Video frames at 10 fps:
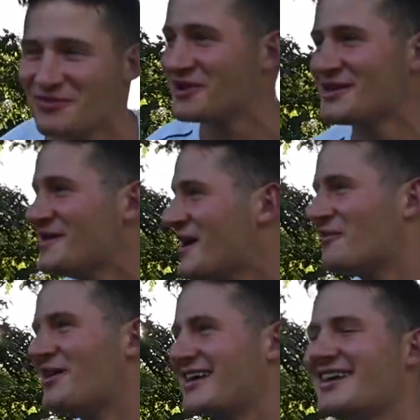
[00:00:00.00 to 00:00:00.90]
what you,
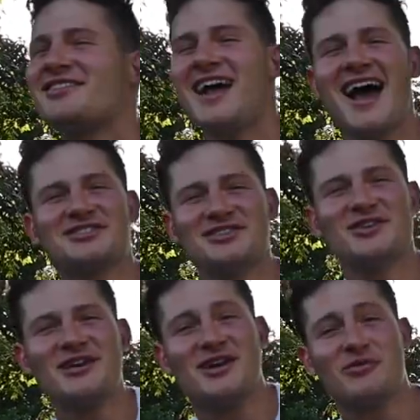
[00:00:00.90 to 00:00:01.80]
what kids are actually
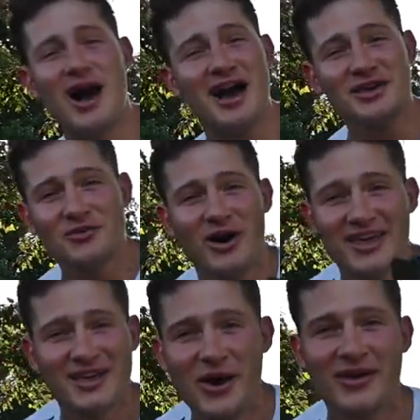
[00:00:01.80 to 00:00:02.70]
doing here, why you want to
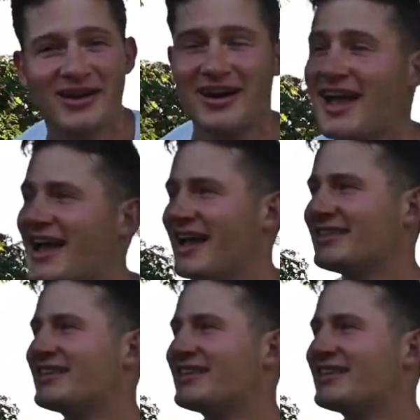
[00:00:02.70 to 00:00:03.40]
go here. And